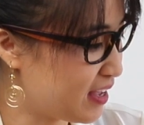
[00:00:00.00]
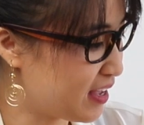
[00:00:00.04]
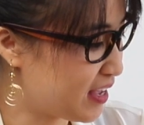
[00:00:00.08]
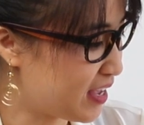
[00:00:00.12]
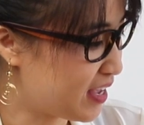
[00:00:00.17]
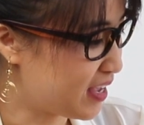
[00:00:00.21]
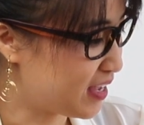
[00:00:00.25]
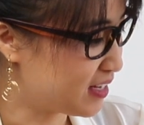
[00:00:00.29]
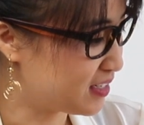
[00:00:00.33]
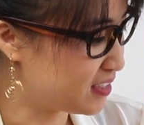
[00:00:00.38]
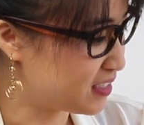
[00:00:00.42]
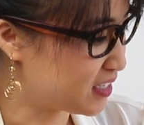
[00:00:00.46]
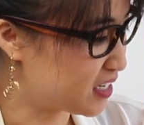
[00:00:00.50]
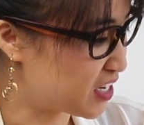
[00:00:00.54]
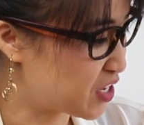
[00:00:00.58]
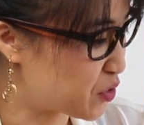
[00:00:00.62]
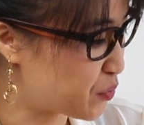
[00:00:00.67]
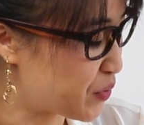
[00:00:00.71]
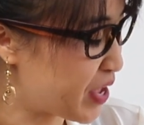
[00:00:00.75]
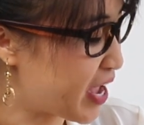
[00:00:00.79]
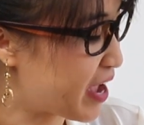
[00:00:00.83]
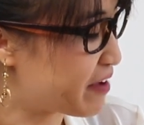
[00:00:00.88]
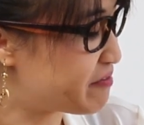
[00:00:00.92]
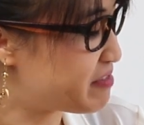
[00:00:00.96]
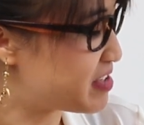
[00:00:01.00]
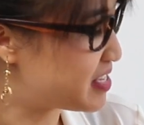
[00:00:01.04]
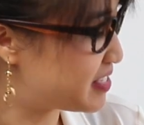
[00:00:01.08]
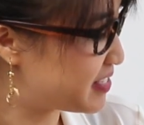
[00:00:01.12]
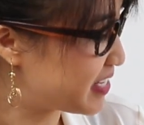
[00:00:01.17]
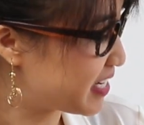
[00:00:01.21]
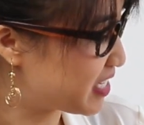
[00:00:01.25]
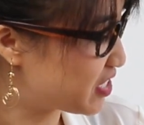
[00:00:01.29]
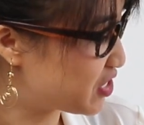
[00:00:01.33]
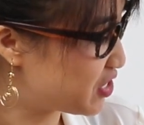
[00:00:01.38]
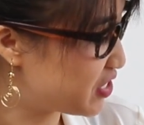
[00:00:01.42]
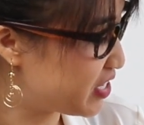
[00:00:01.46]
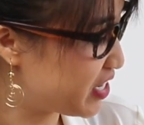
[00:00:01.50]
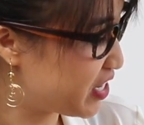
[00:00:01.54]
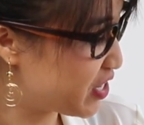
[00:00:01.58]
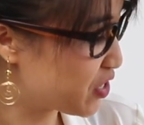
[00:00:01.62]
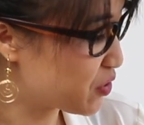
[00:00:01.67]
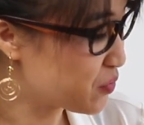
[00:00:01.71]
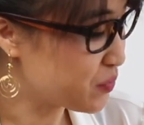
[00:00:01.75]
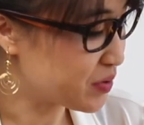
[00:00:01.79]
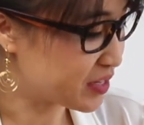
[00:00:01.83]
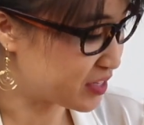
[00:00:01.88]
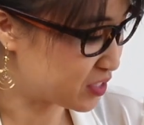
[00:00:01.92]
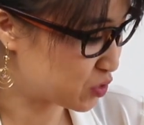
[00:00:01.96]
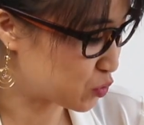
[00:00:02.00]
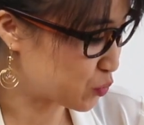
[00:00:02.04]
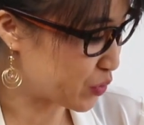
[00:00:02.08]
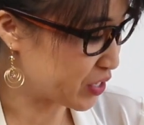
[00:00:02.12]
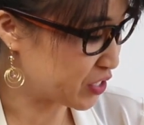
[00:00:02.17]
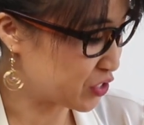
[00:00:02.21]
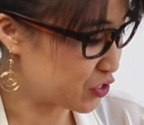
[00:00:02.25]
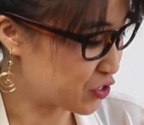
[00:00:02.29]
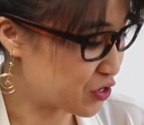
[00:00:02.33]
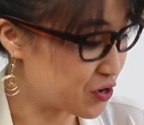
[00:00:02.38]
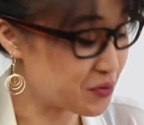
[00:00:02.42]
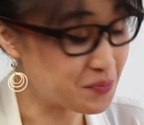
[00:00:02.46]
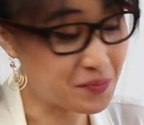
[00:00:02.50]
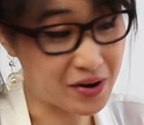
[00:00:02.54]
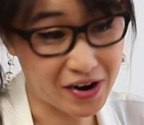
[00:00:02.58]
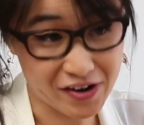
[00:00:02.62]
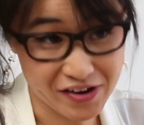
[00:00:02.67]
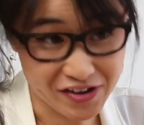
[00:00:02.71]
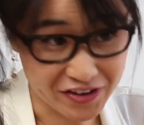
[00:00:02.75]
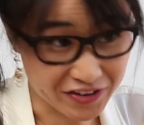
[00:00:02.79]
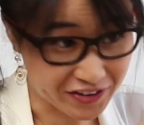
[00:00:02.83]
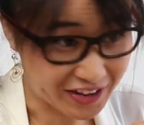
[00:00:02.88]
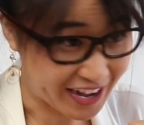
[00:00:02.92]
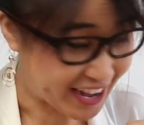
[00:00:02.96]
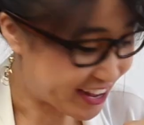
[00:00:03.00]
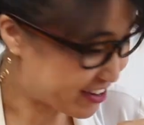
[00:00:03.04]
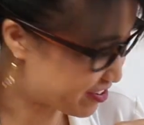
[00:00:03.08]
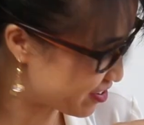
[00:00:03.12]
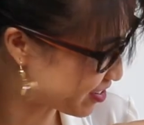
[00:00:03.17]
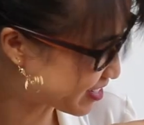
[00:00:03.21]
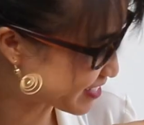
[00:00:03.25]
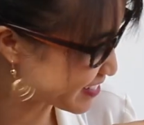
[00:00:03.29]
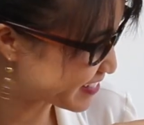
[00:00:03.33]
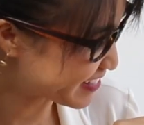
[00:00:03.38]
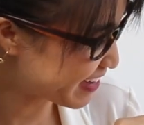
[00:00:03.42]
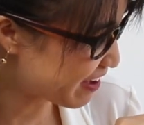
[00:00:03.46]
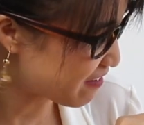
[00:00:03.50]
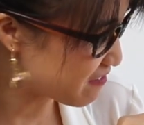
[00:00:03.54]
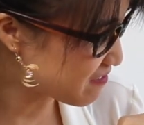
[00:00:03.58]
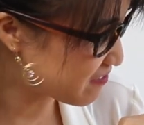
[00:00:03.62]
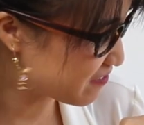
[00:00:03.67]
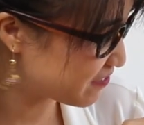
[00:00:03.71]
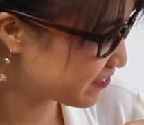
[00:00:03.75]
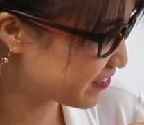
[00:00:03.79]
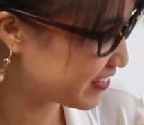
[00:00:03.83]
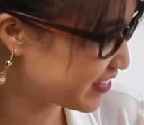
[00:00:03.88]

And we have this section here with director Mari Okada herself.